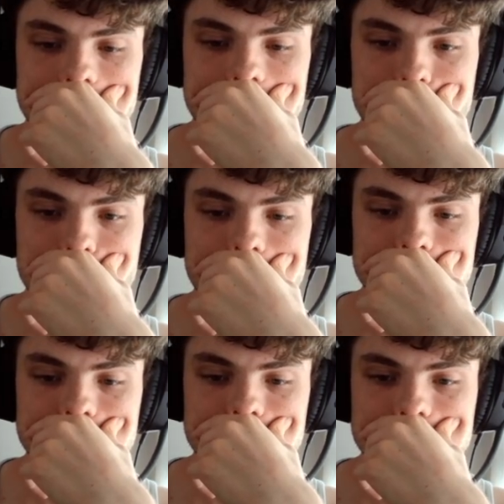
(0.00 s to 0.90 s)

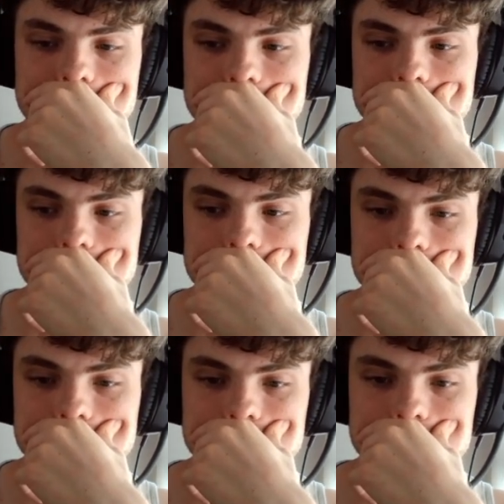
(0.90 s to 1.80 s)
However,
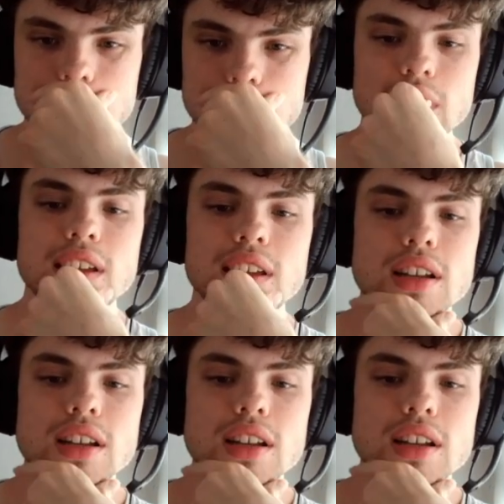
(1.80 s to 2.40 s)
it